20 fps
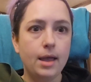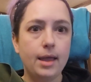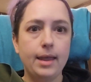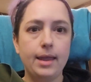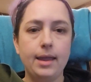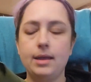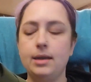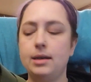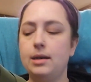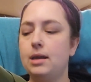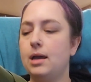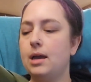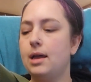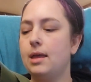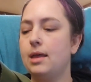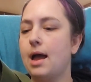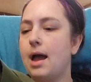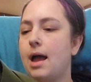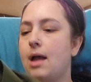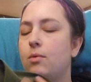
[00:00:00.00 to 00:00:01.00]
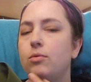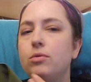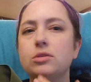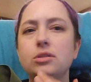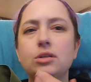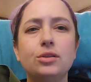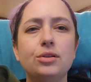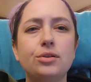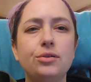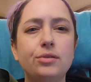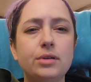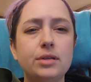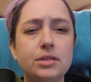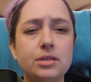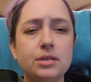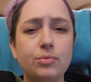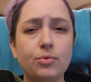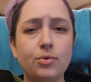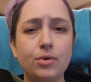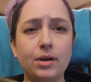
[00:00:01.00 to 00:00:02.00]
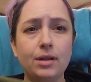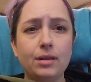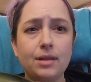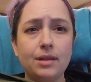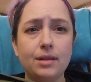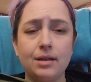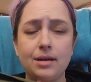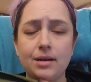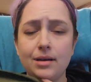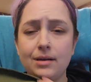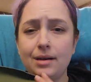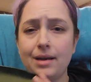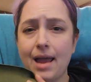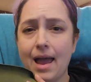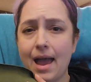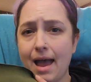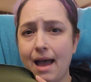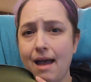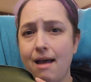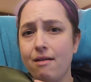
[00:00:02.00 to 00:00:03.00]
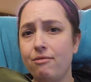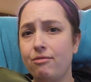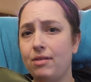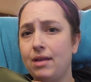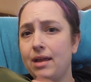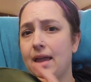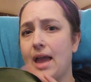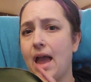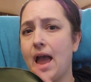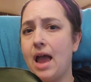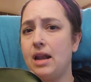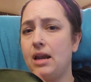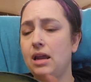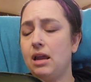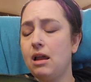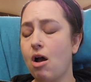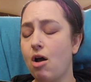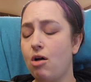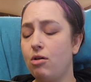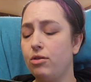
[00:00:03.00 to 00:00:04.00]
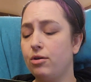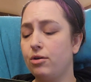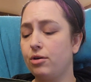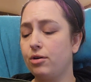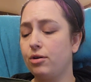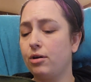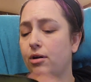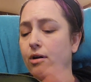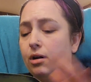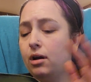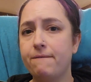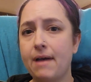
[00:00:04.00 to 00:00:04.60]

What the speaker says: And I was a little disappointed that they didn't have like any other